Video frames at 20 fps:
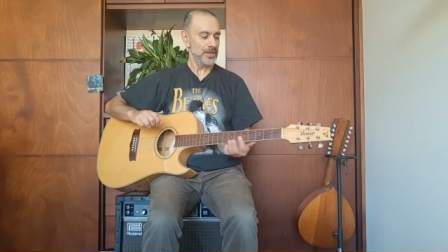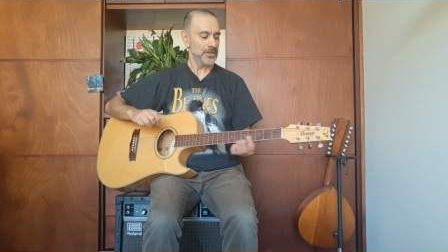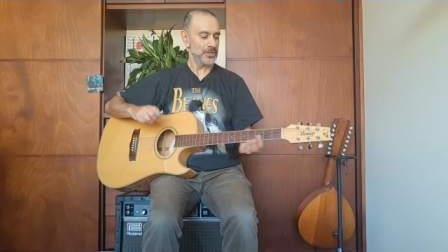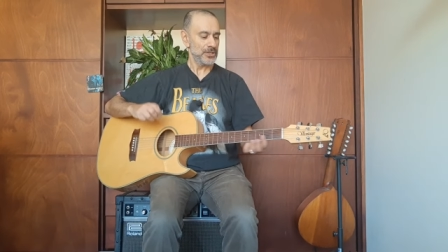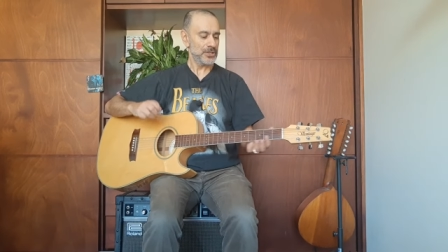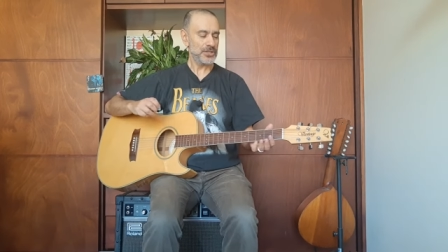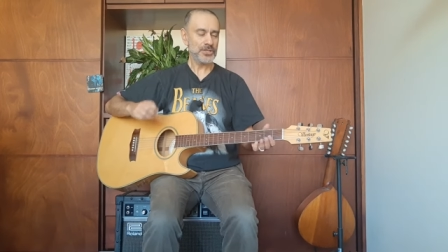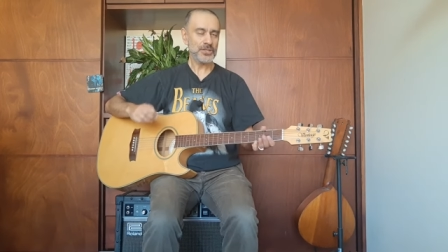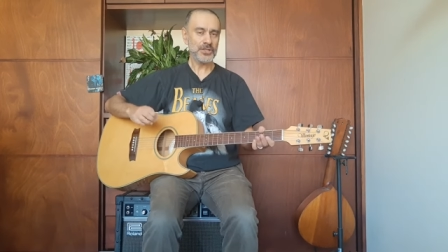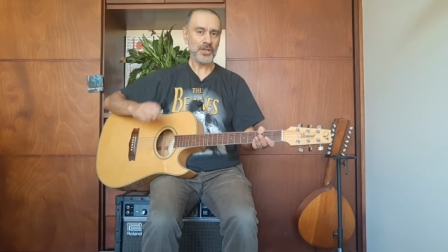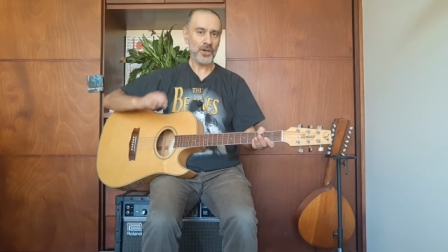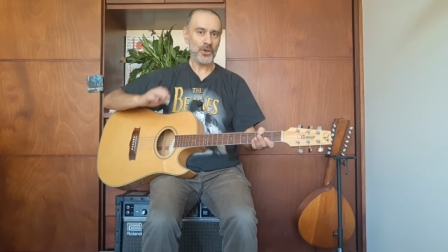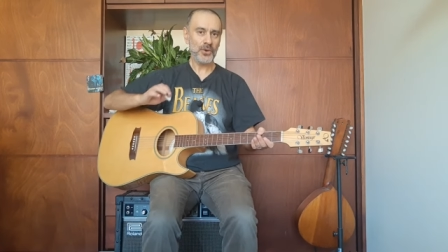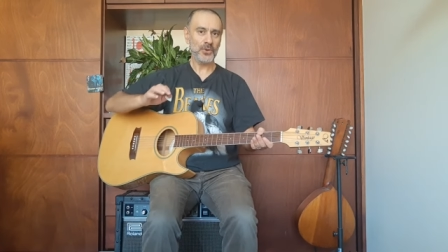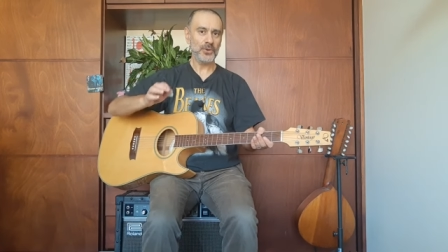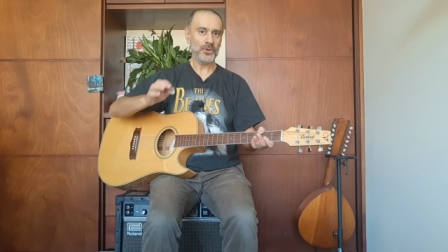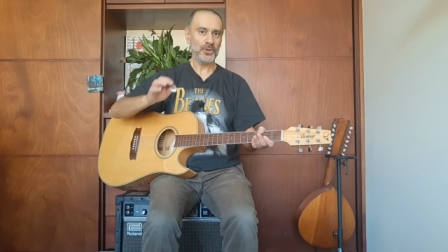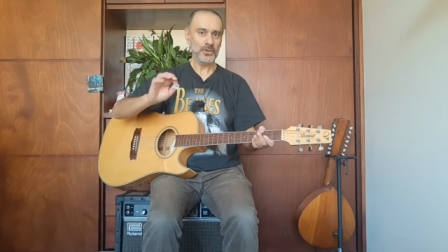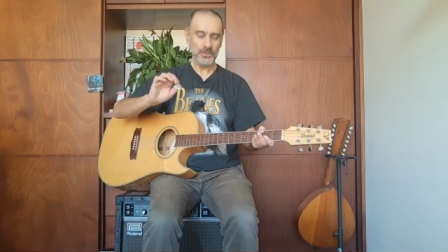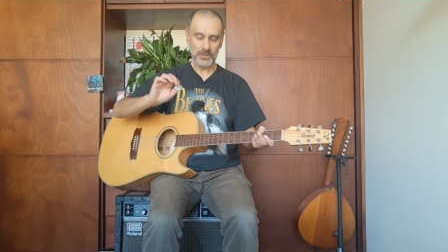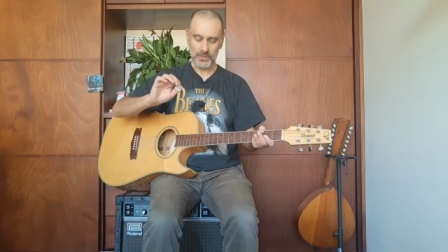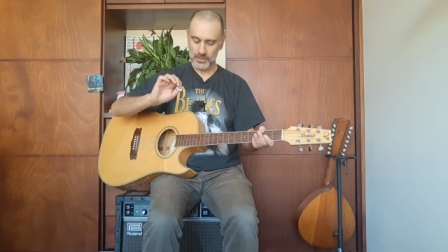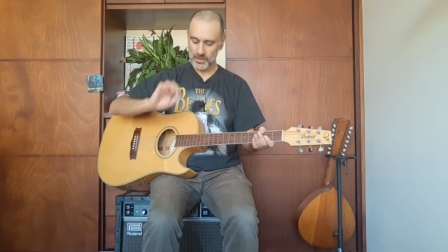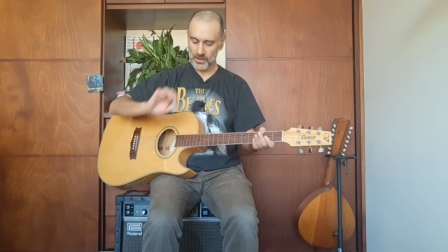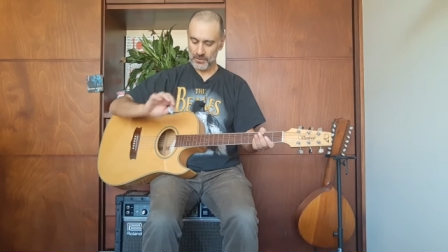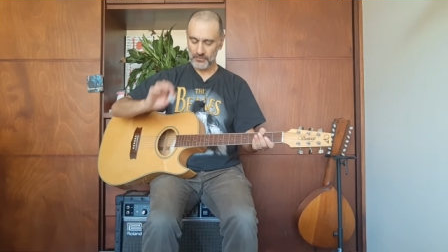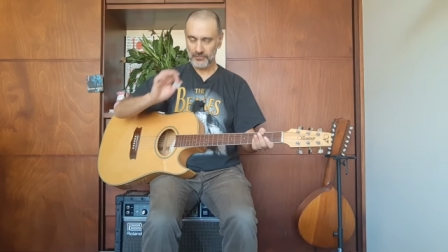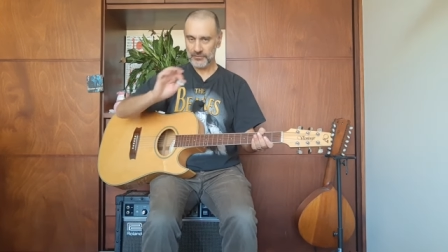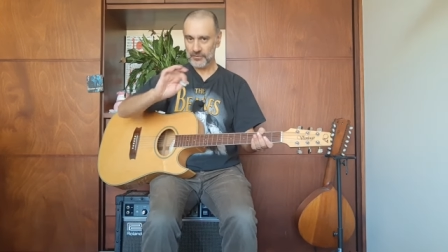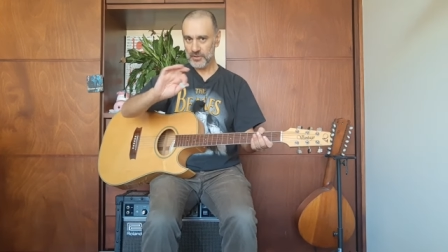So, you
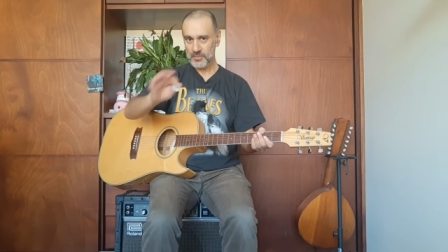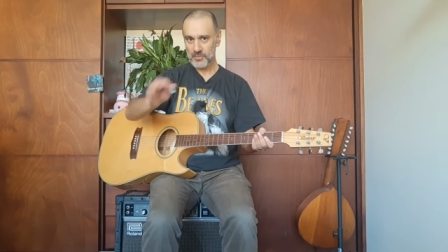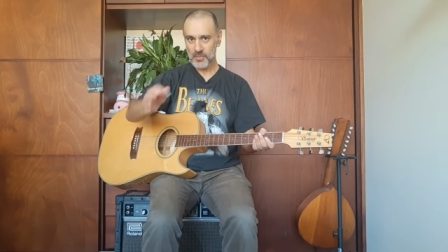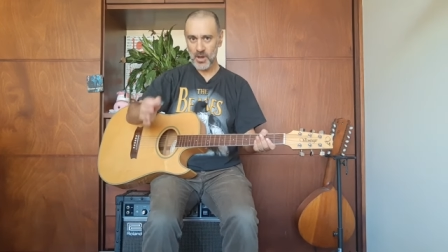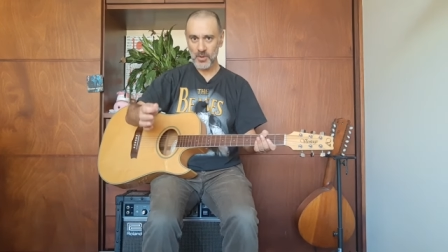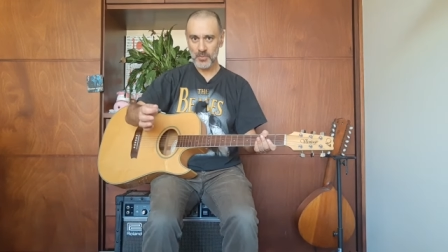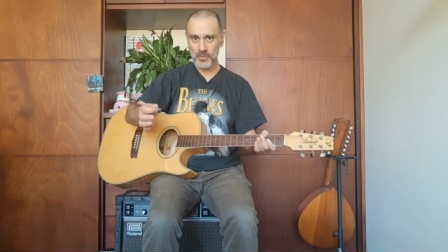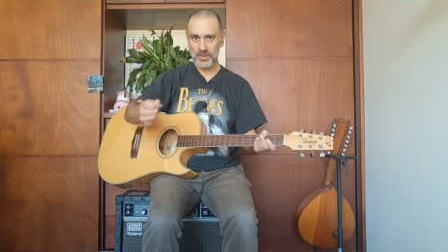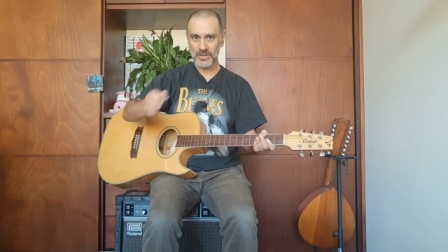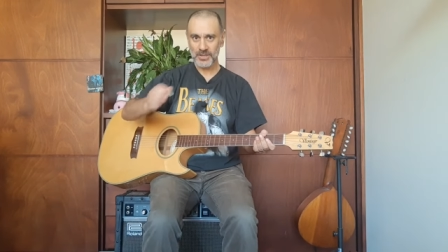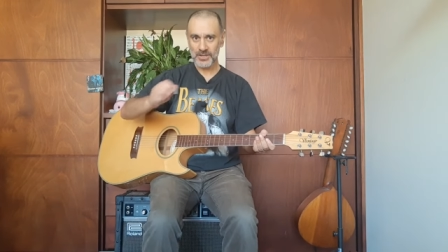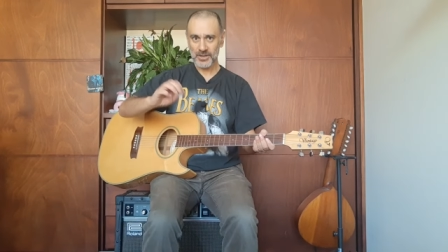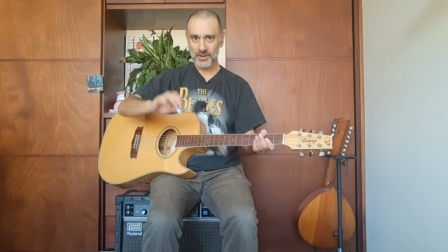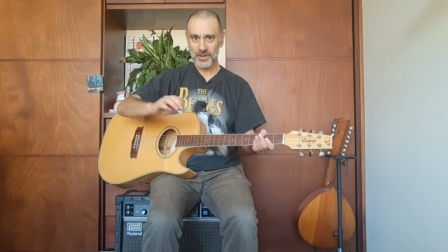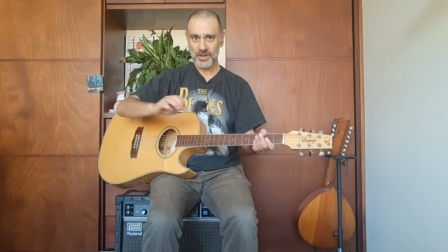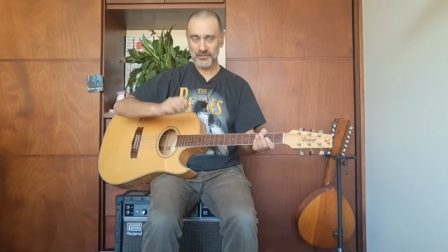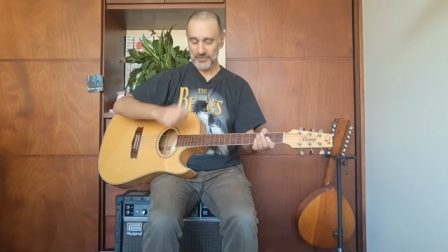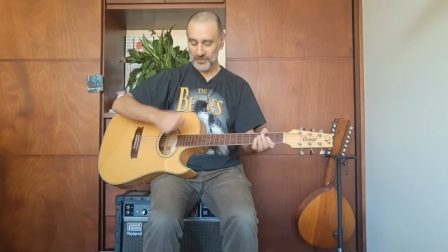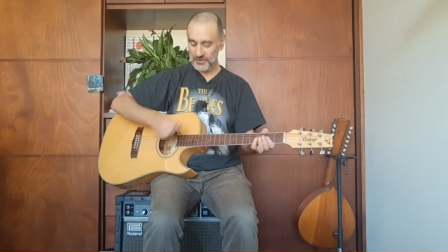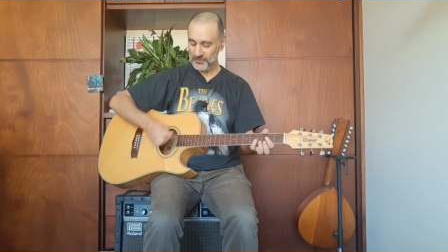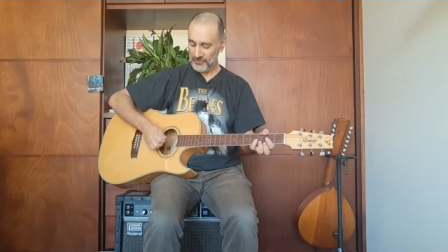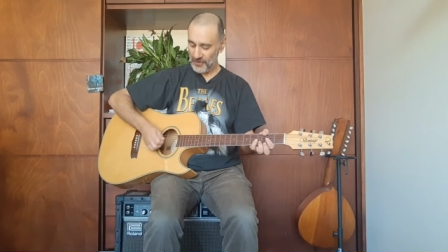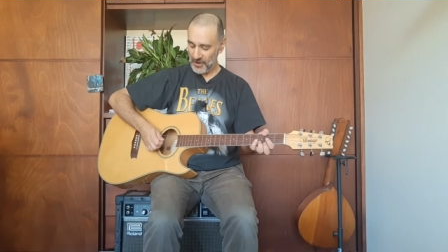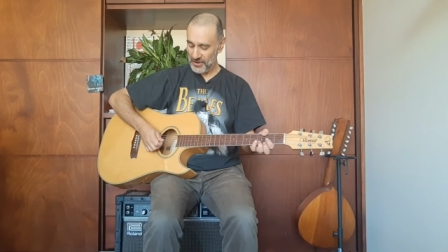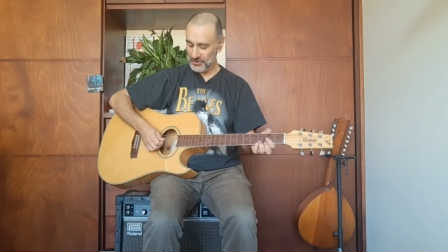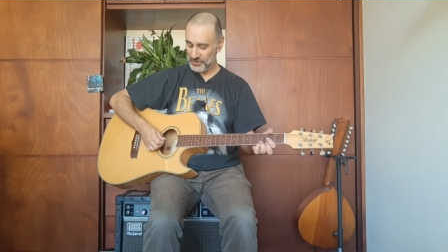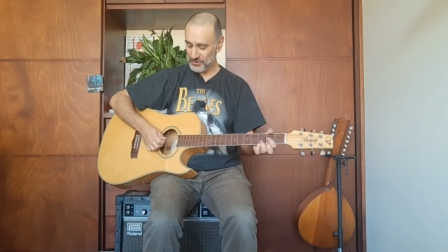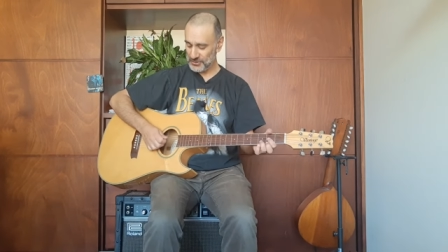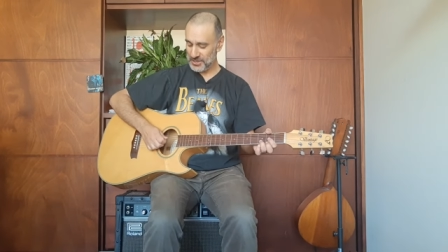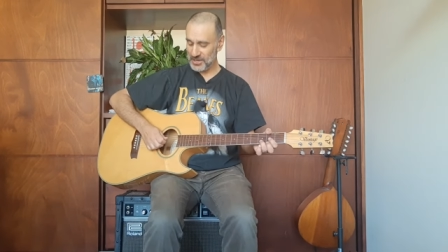know, for the moment, you know, if you
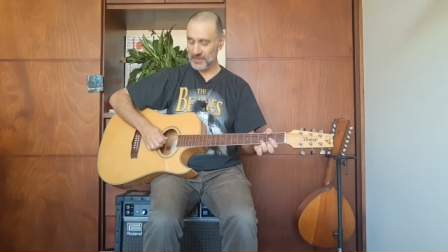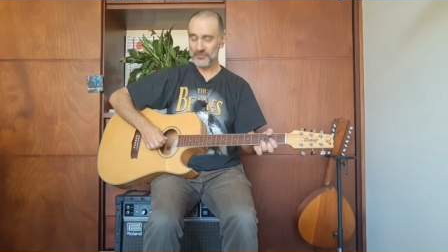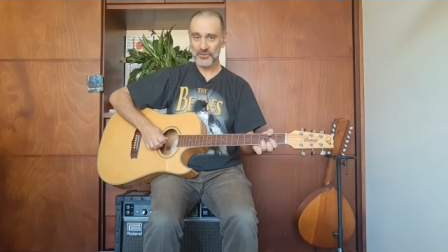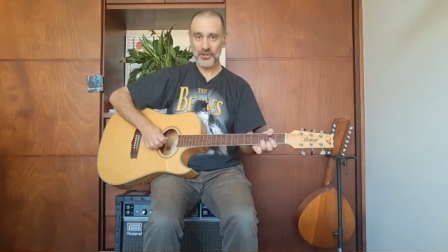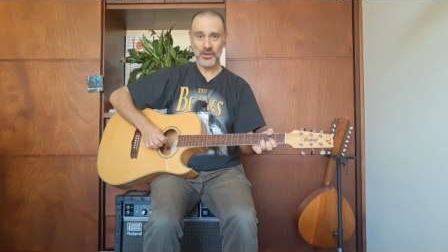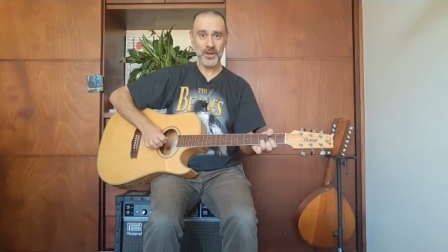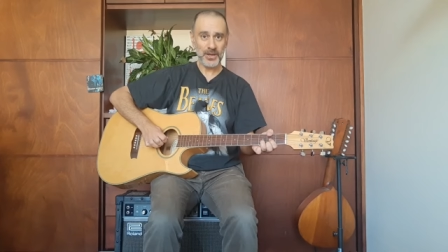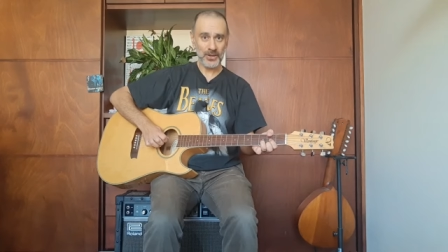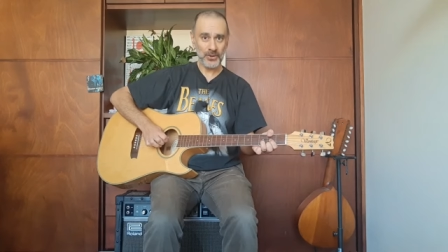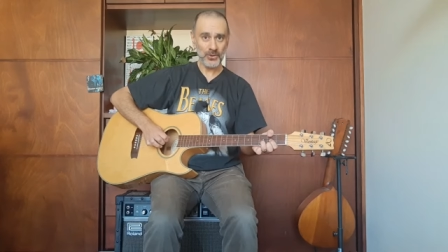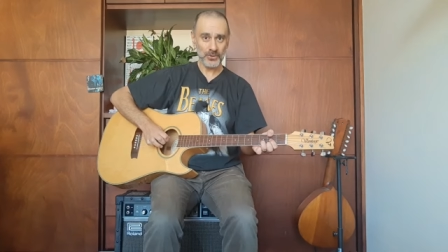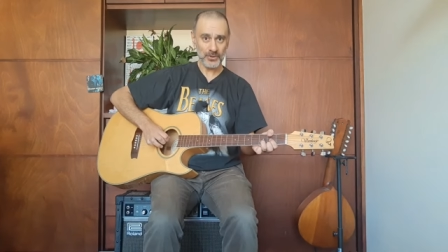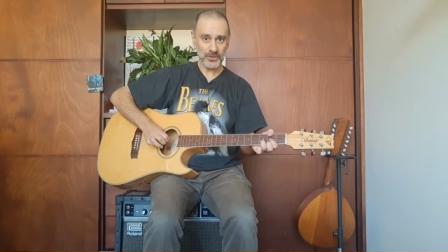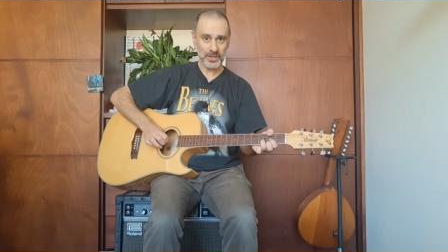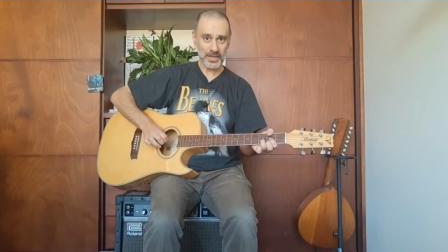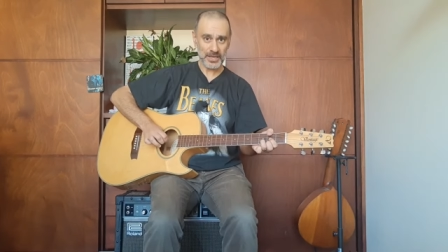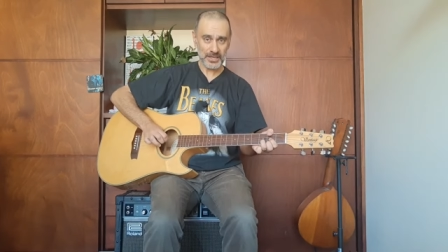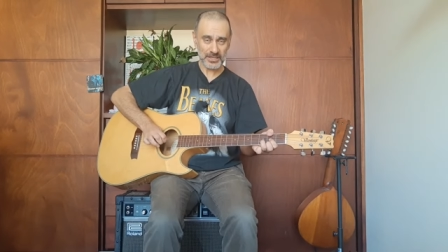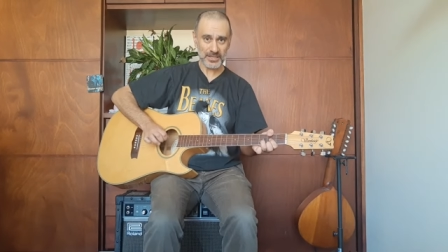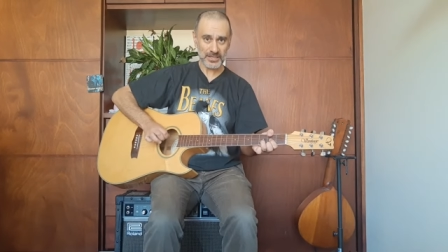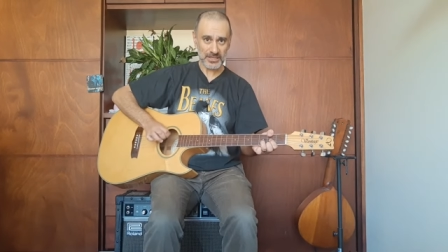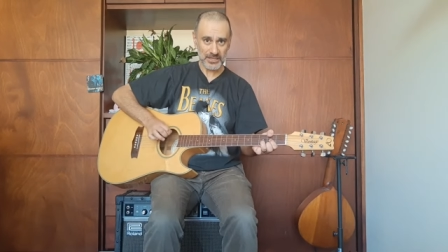find yourself doing all of this,